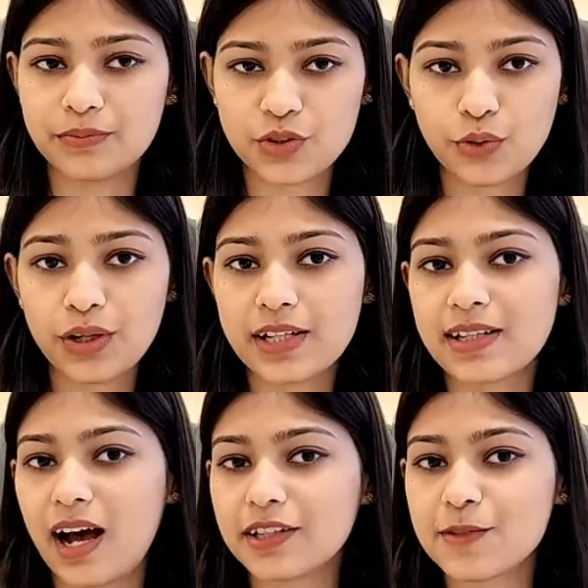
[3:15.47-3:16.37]
so it's
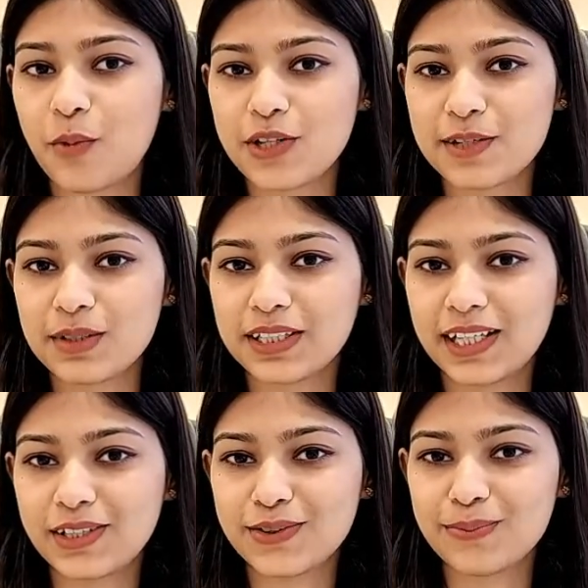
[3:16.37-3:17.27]
our
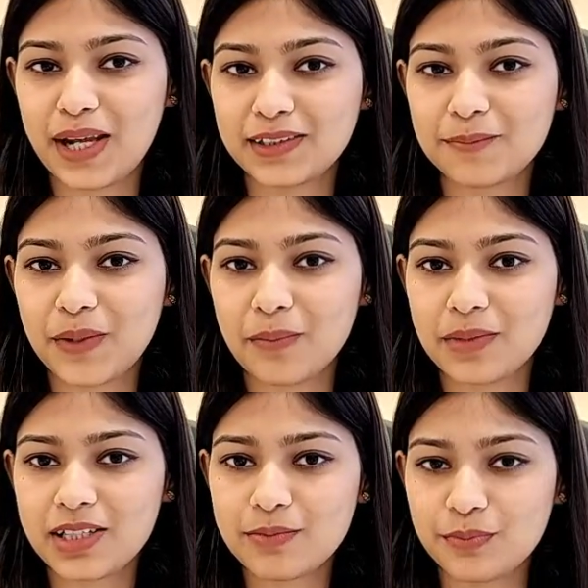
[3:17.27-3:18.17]
responsibility to make the
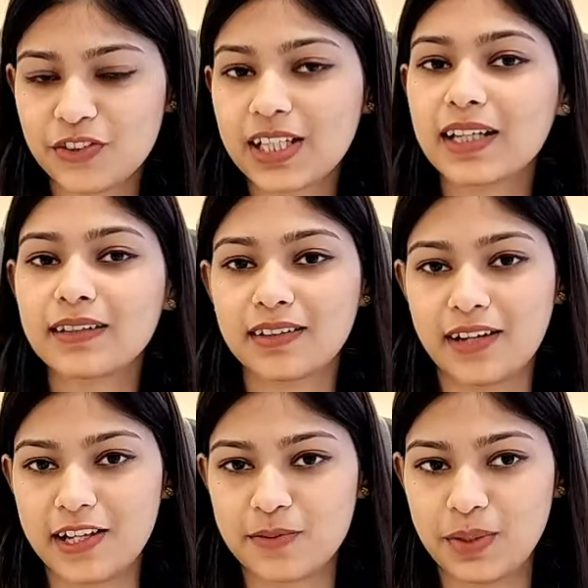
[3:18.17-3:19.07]
payment within the
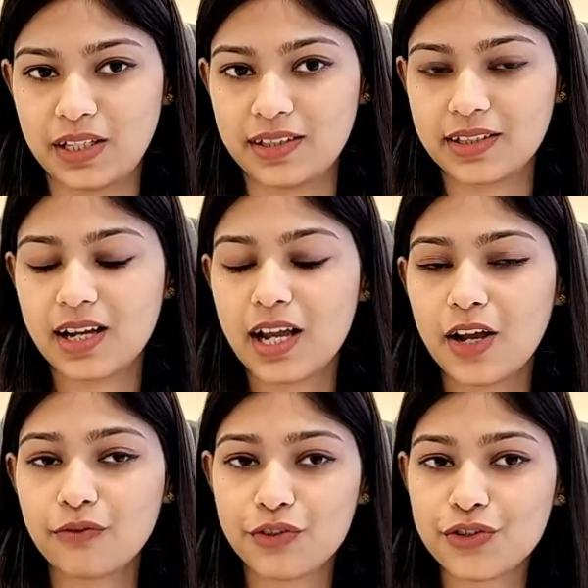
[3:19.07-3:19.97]
grace period.
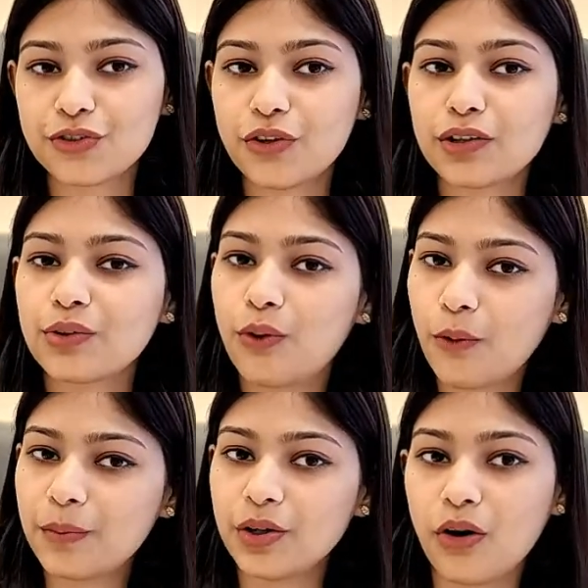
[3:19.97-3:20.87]
We should not
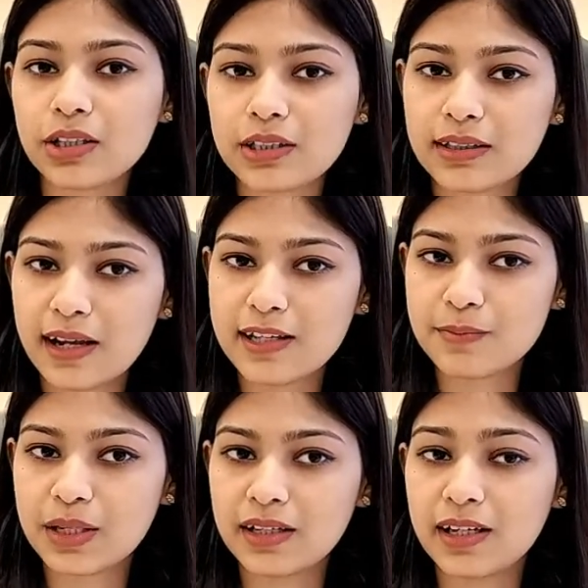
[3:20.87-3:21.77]
go beyond the
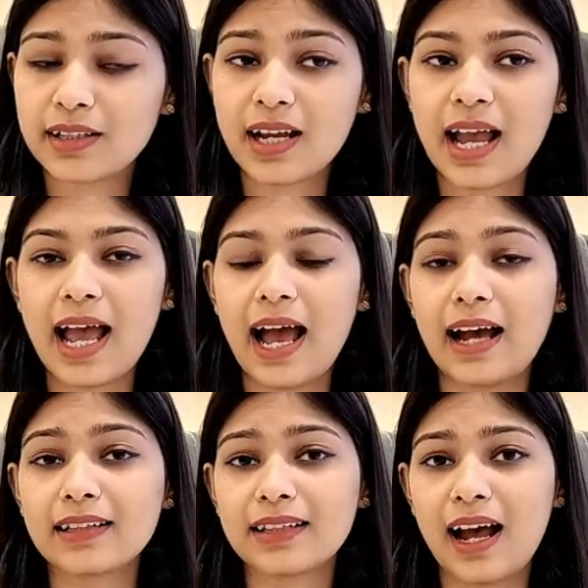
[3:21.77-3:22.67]
grace period,
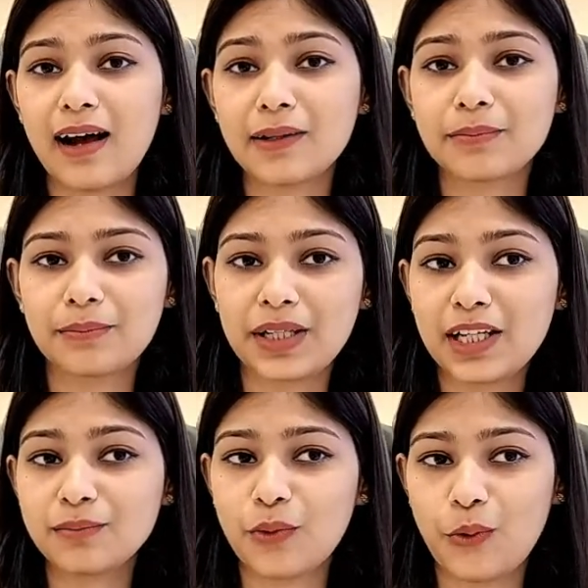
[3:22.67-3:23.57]
and our
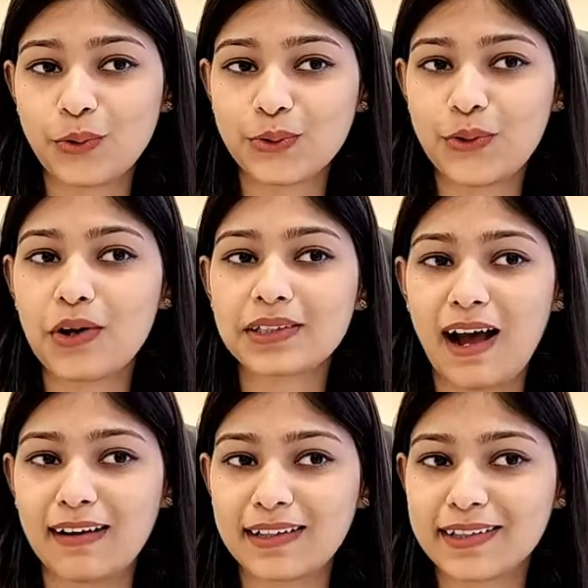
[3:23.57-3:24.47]
main motto or
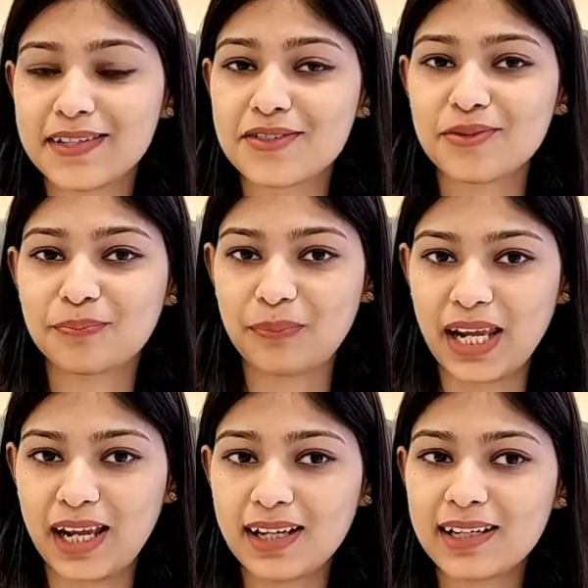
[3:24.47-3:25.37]
target is to
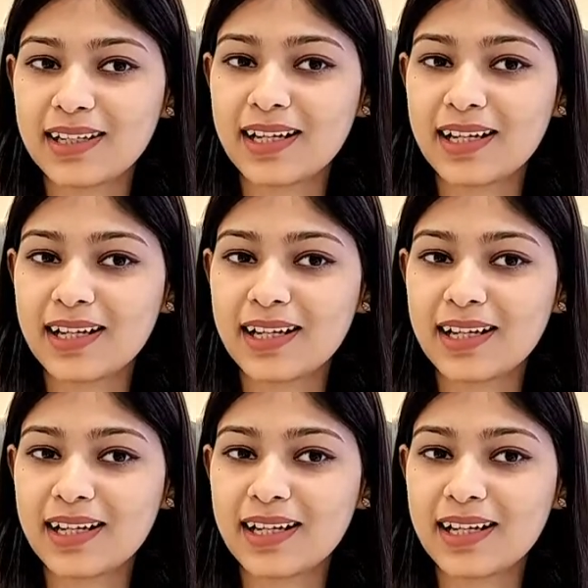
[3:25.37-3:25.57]
pay